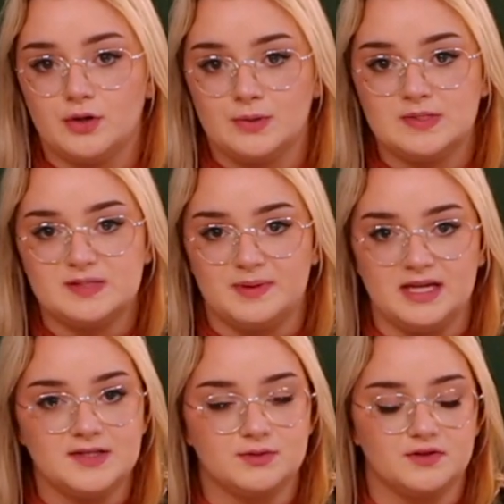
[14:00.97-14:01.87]
own
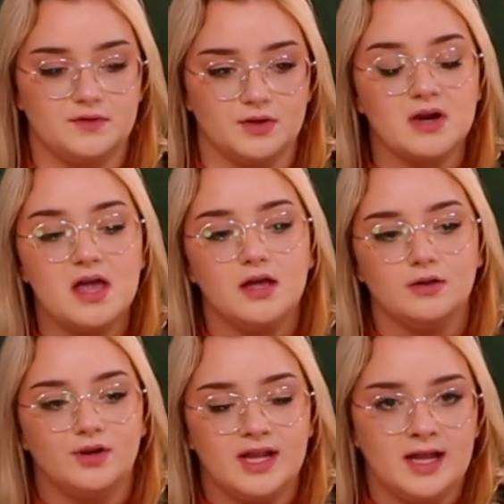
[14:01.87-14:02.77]
space, or if you're
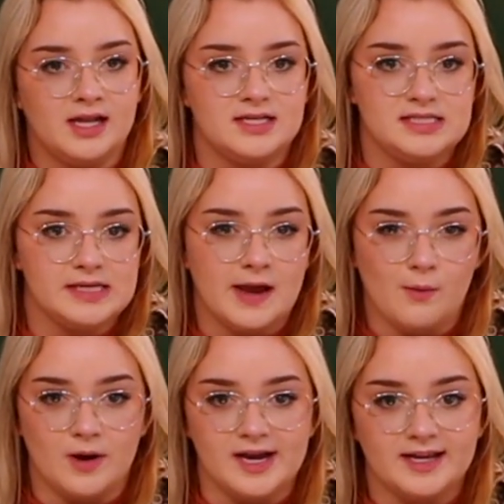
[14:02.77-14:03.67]
looking at a
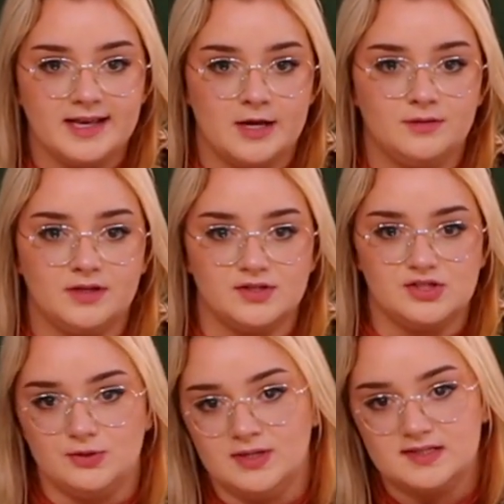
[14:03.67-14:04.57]
DIY account that is
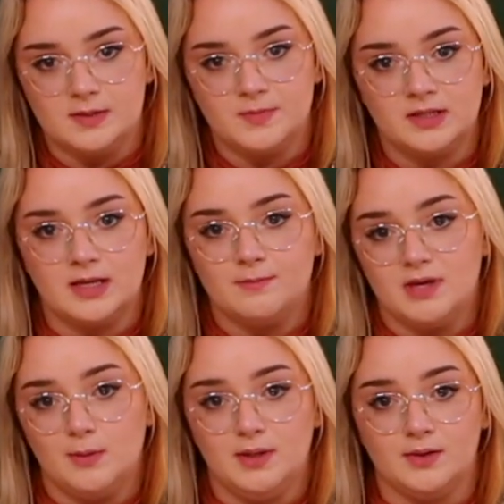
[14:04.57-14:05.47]
doing something that
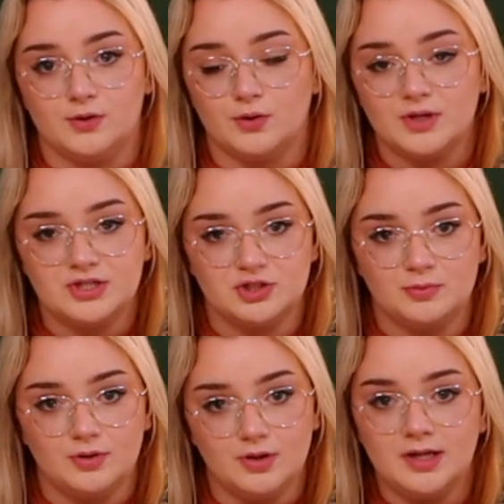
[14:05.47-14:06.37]
may be a little
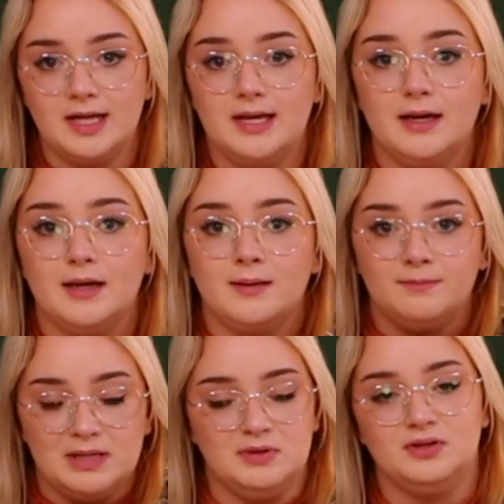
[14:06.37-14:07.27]
questionable,
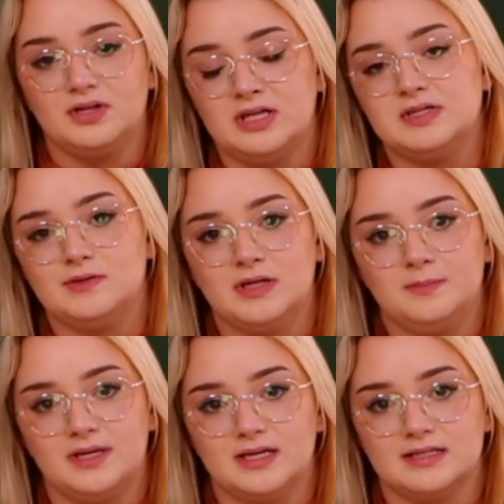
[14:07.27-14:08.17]
maybe look into it,
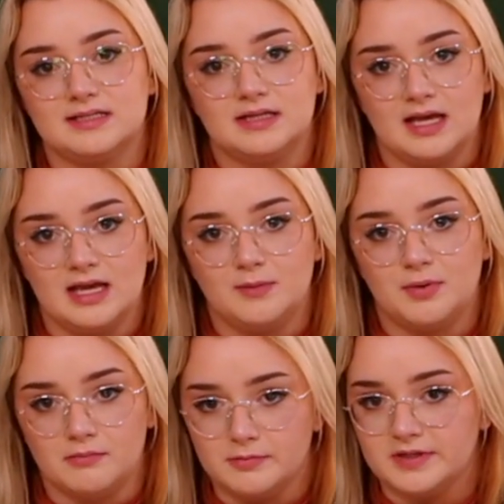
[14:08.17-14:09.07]
because they
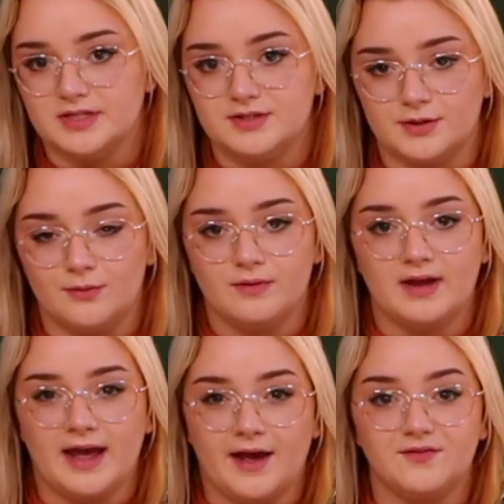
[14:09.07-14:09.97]
probably don't
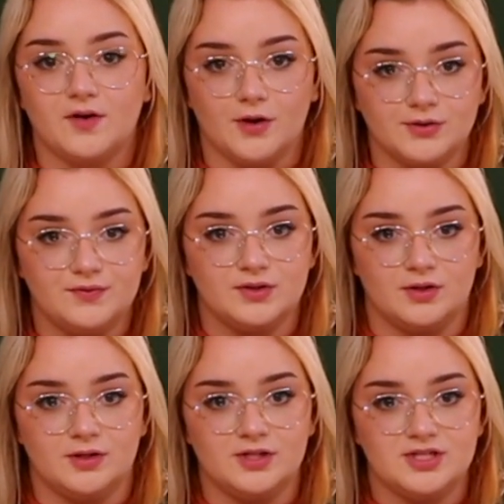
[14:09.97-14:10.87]
have all of the
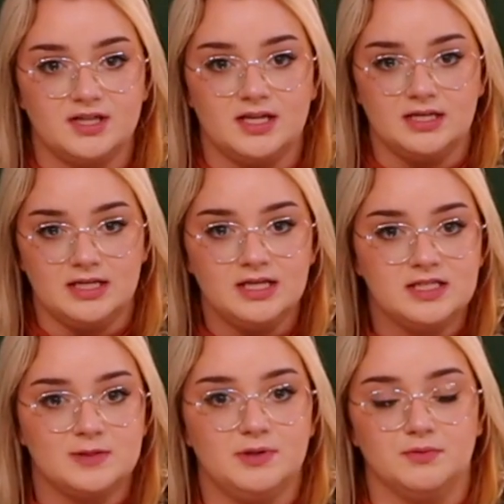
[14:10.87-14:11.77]
knowledge that they need
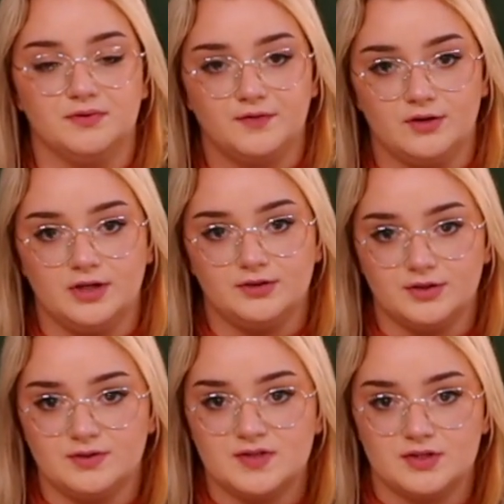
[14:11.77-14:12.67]
to be referring
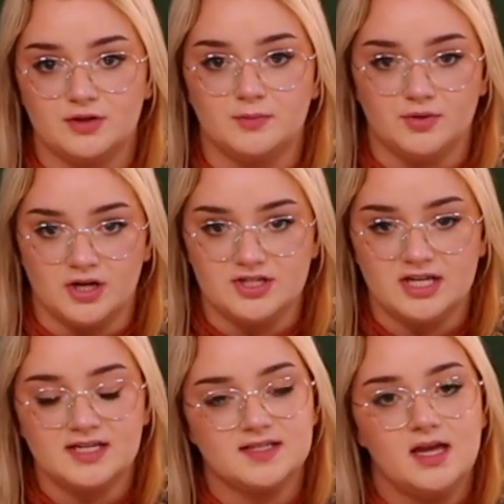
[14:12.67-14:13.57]
those certain
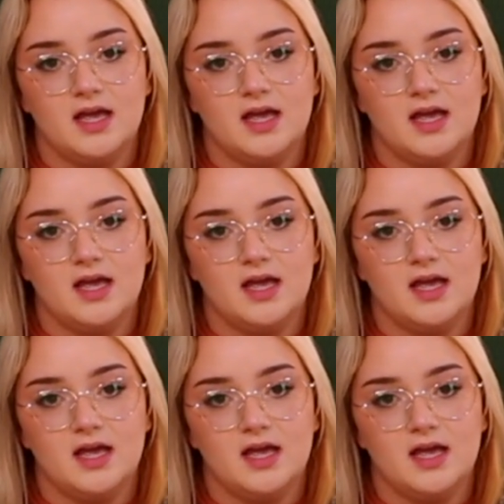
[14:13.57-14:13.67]
projects